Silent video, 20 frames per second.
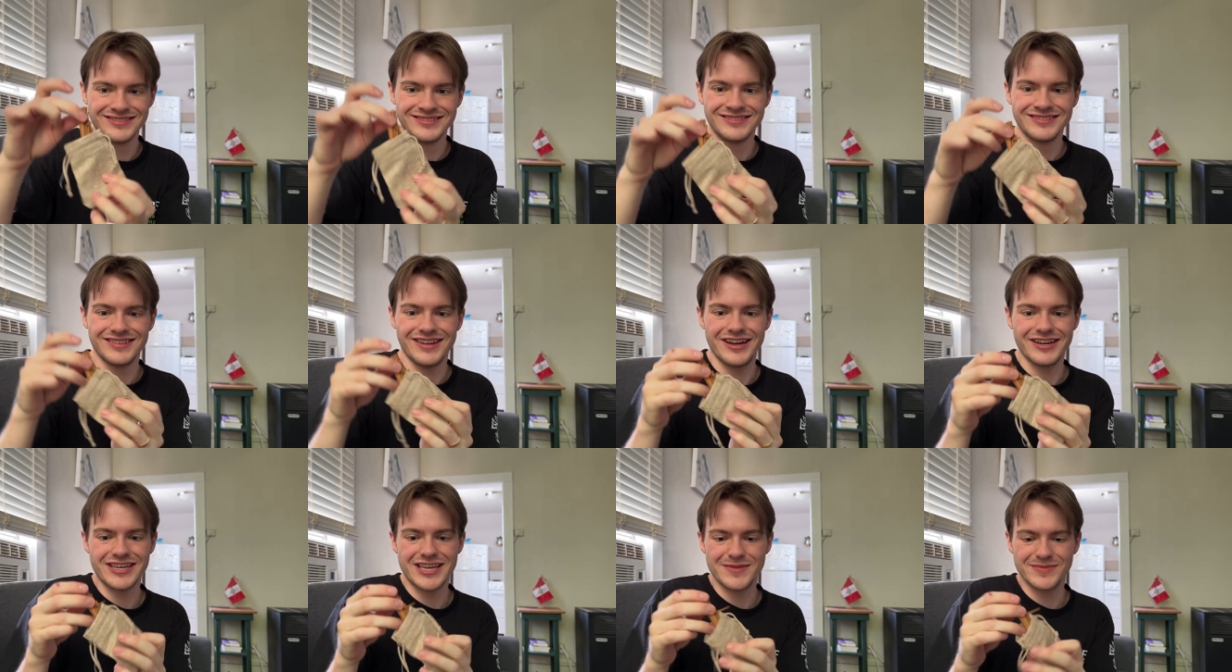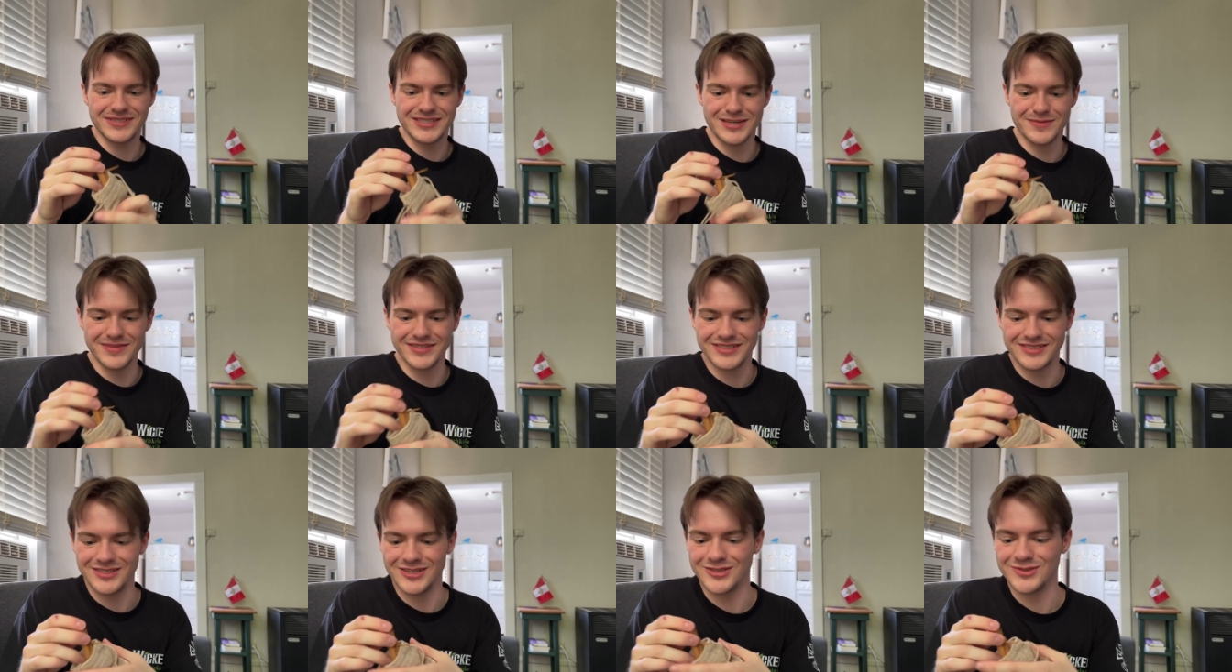I keep cinnamon
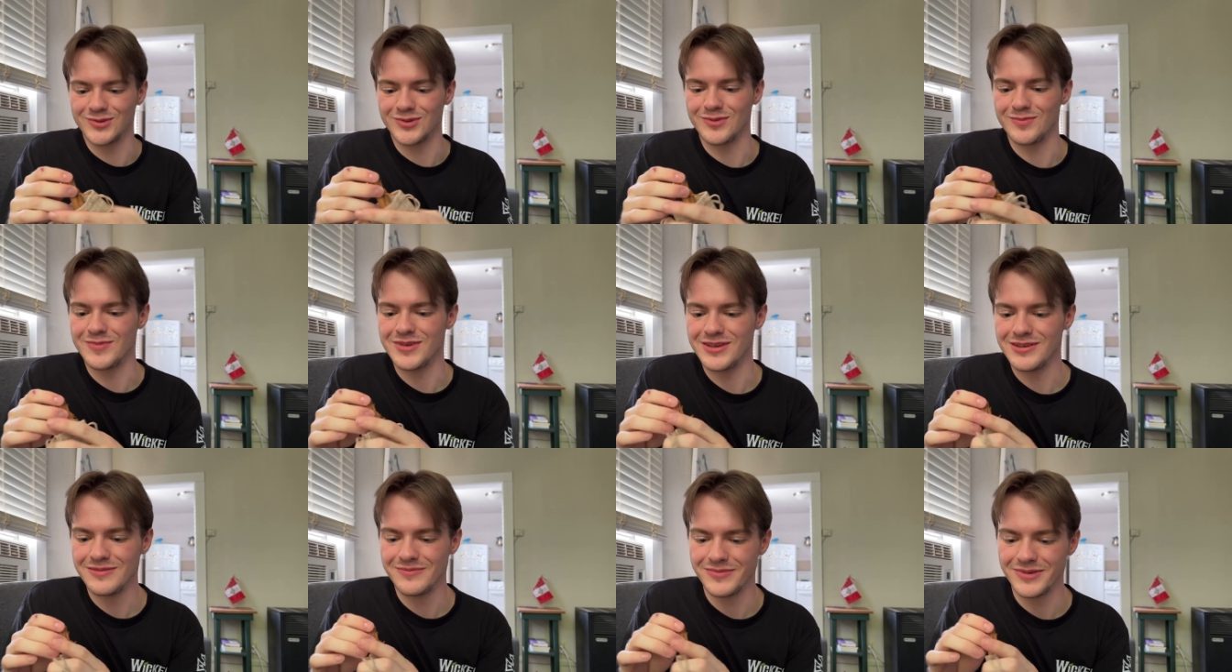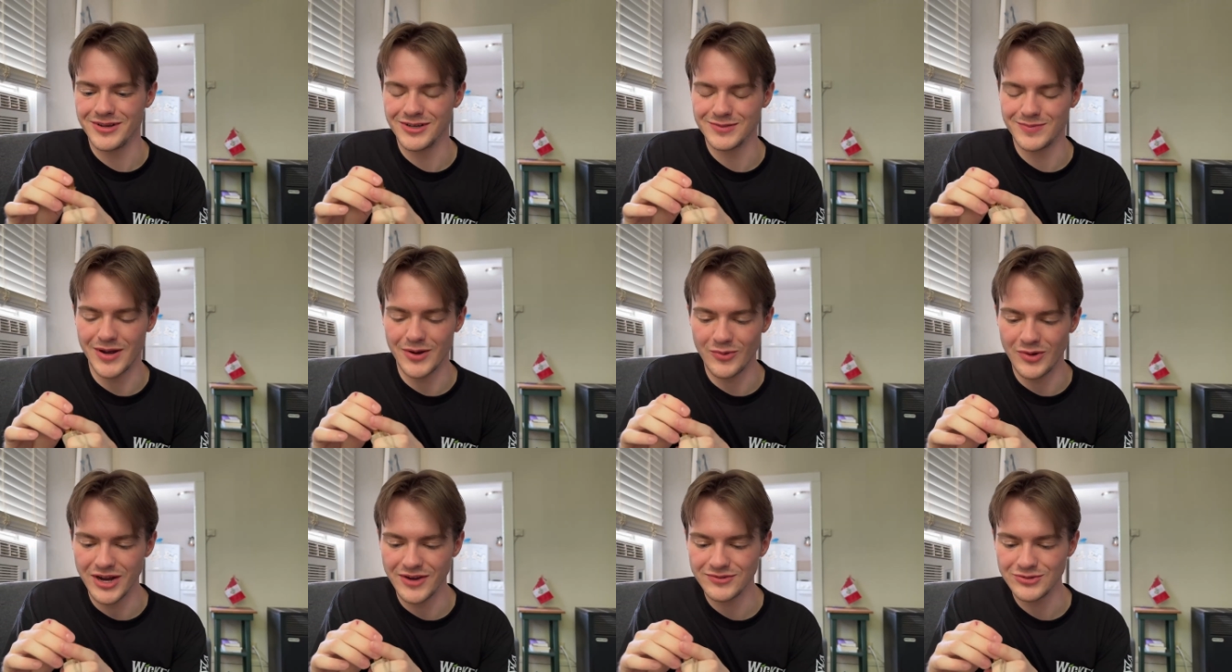sticks with me because my
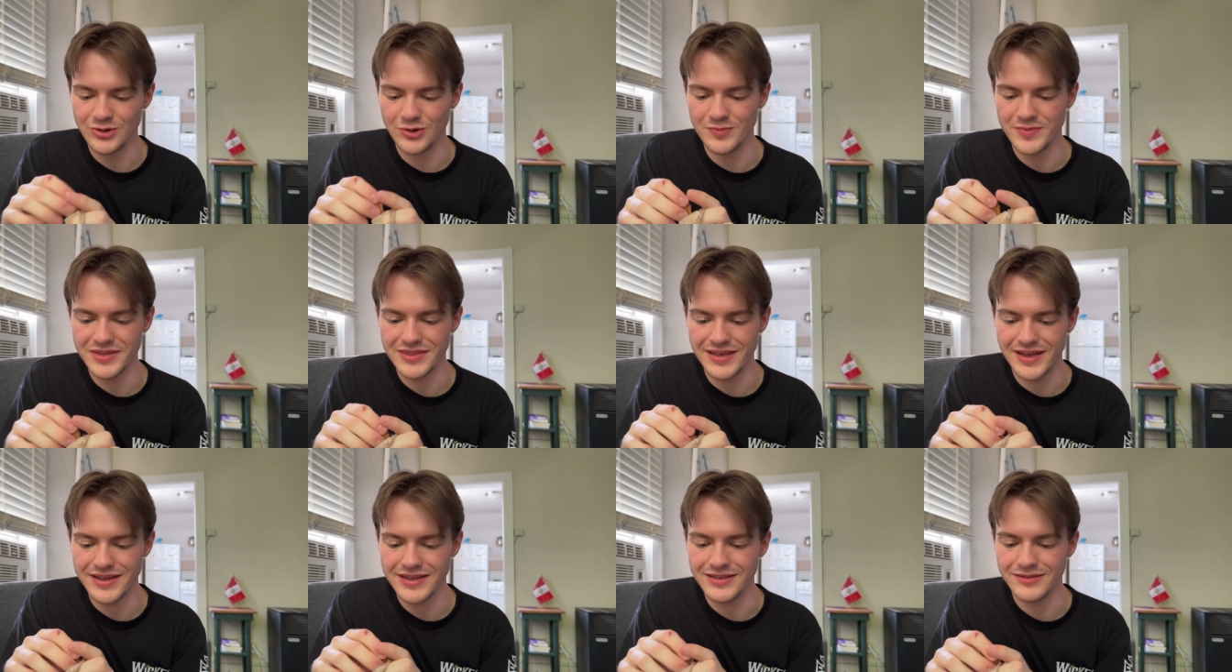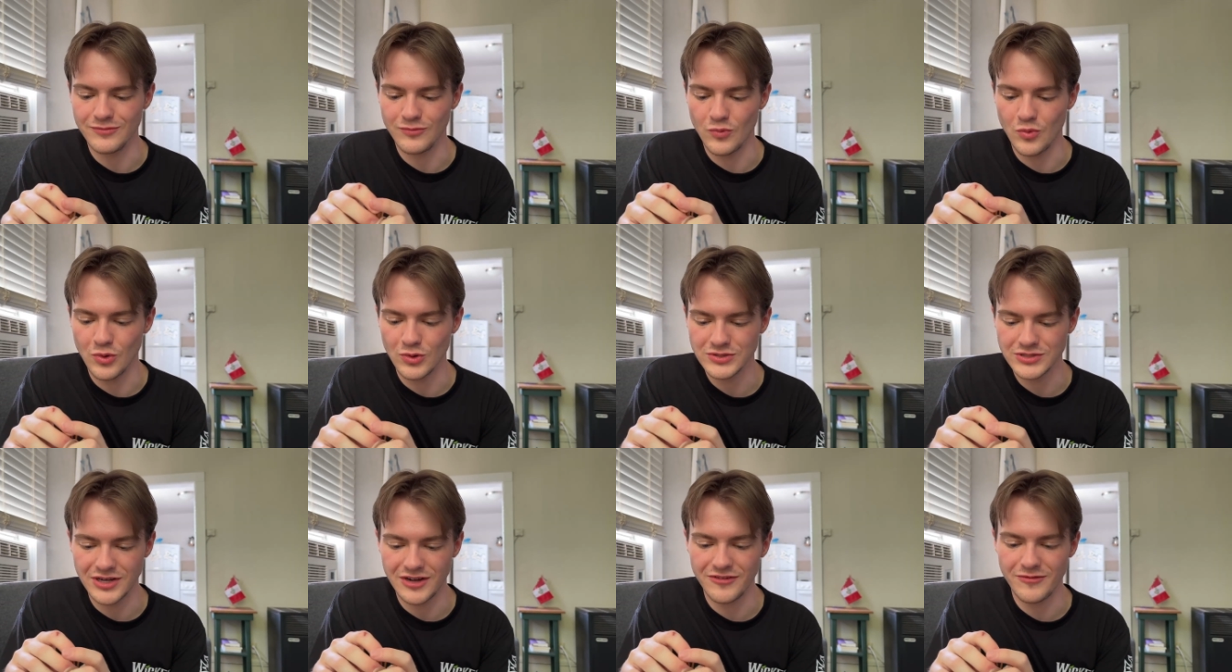wife told me that it
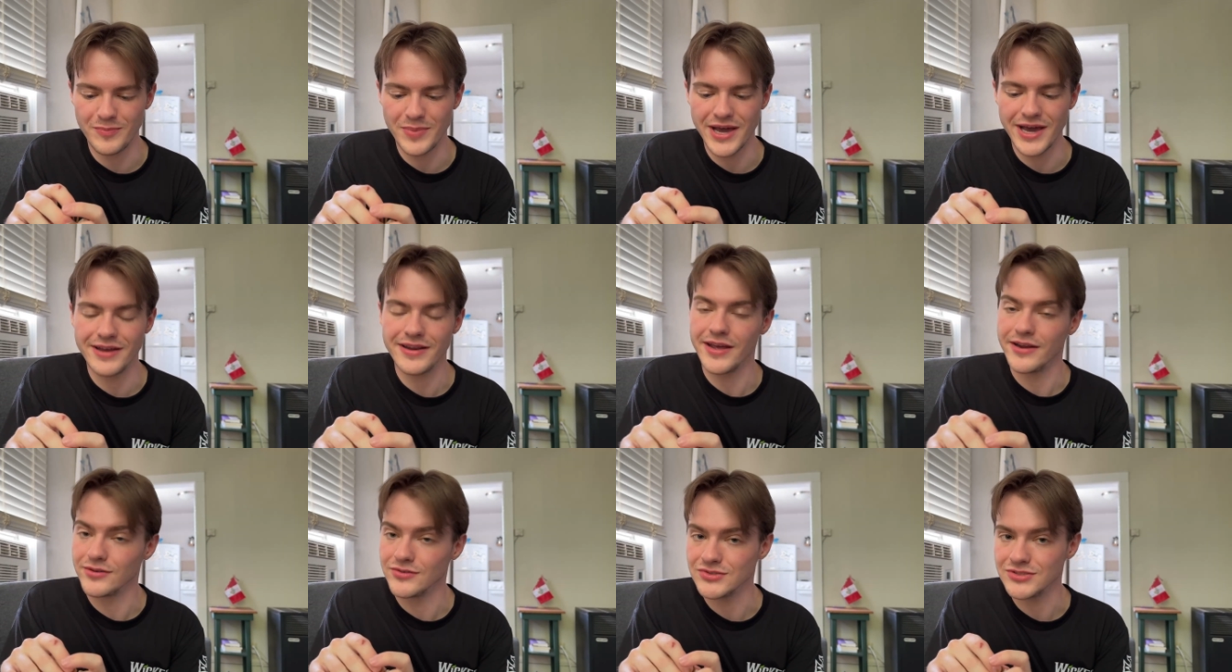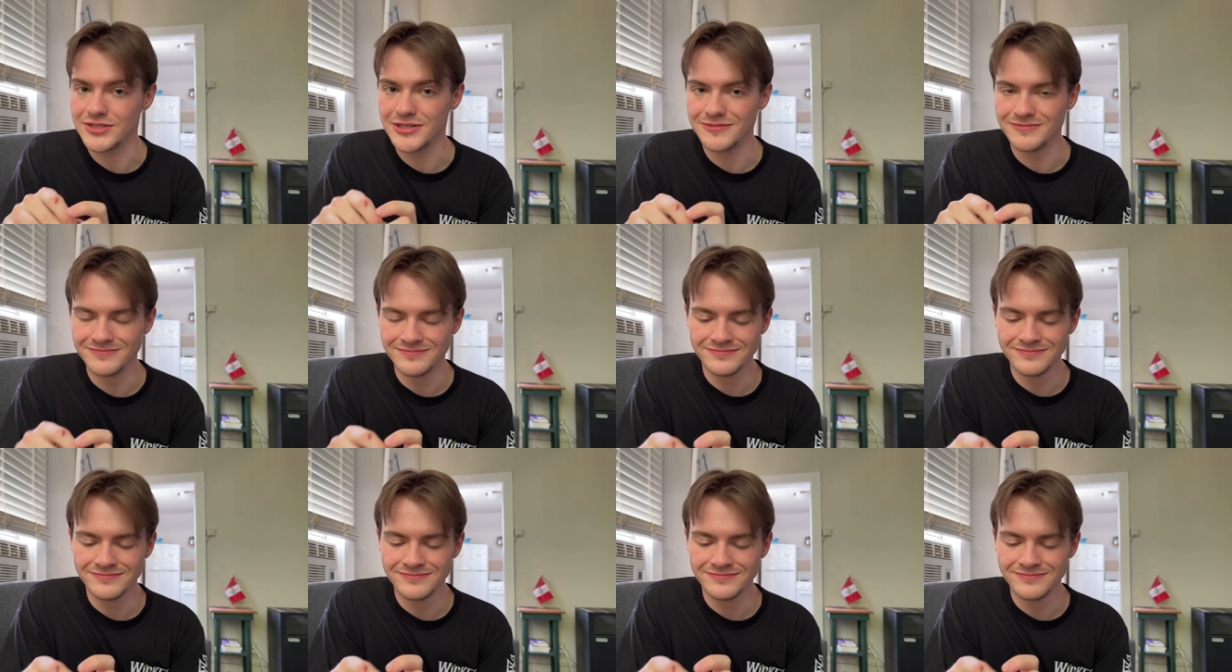wards off bad energy.